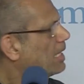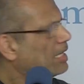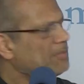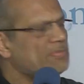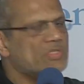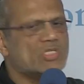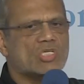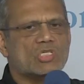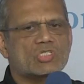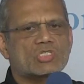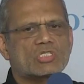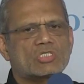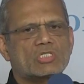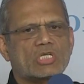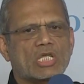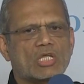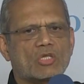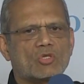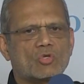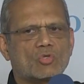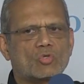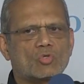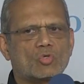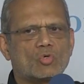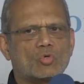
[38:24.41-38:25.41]
let me just
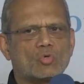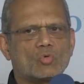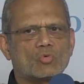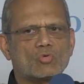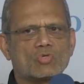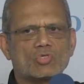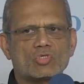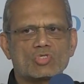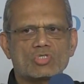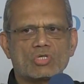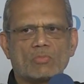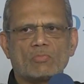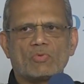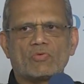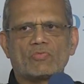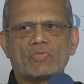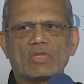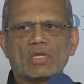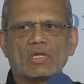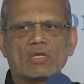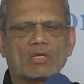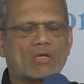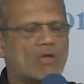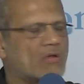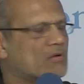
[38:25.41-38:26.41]
take you through some of
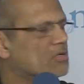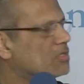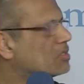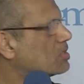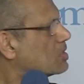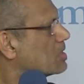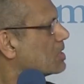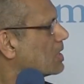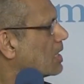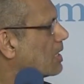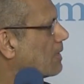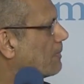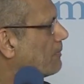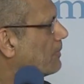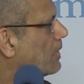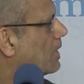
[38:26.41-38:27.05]
the current